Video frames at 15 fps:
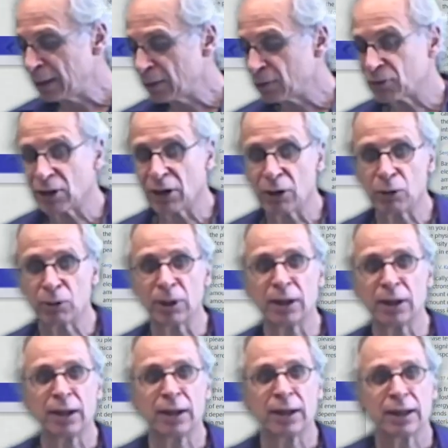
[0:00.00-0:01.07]
So
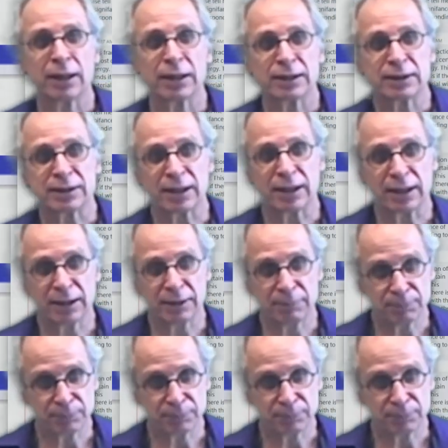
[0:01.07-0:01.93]
the